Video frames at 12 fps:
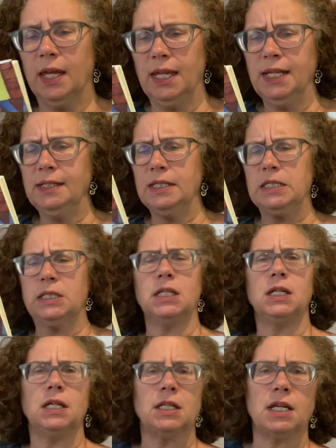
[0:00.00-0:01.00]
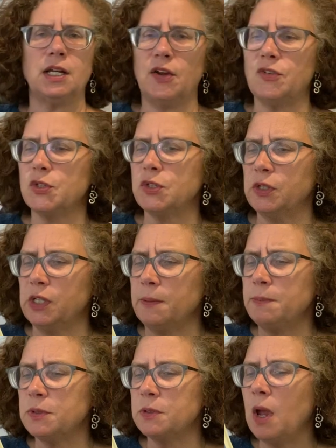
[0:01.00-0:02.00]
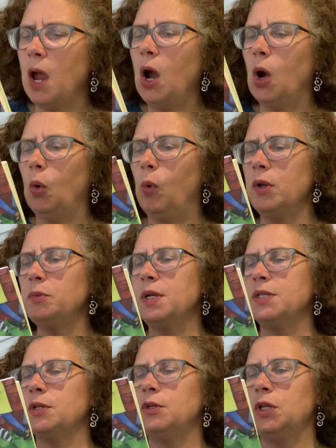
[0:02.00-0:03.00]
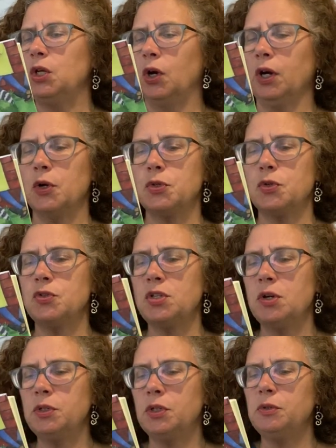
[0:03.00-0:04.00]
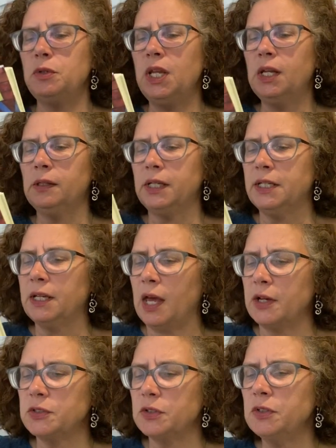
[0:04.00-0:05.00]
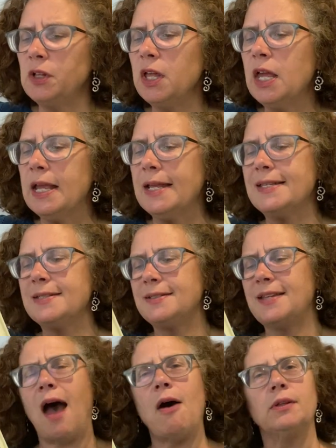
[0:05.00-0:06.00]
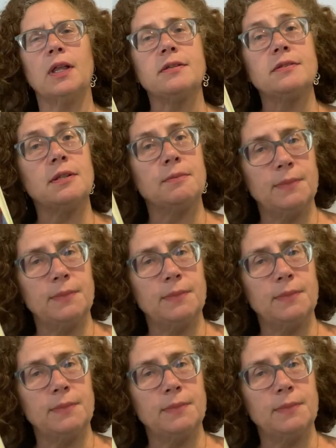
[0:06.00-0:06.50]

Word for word: In the city that never sleeps, one reason New Yorkers are so uniquely nocturnal is doubtless the